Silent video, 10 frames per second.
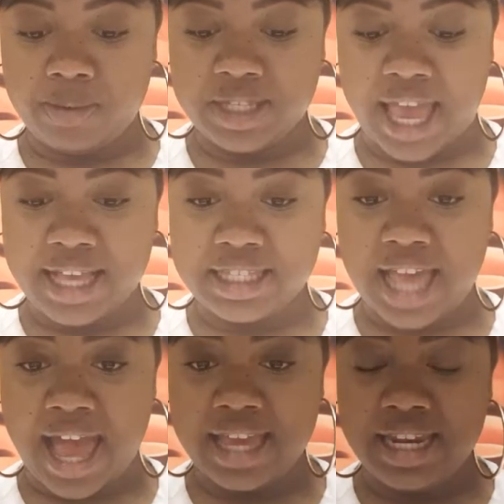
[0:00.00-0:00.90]
was
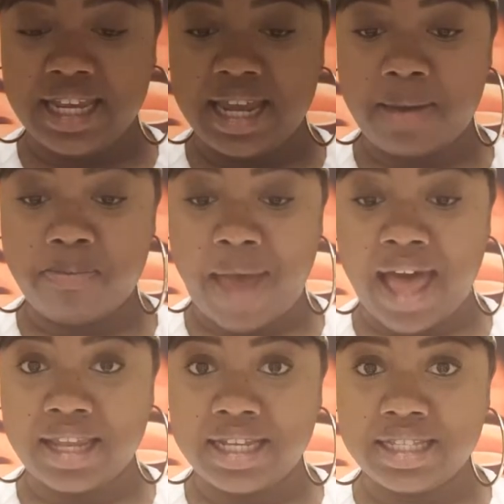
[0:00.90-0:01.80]
anxiety and
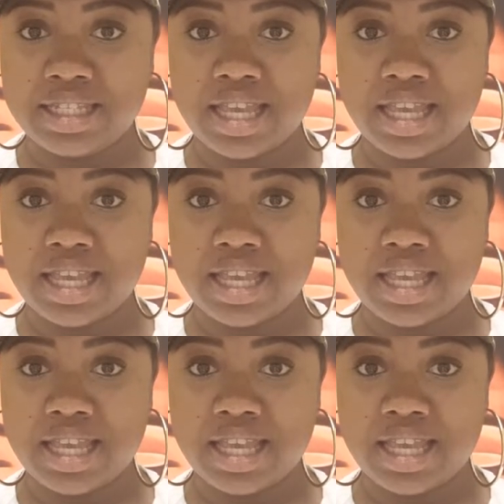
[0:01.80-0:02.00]
imbalance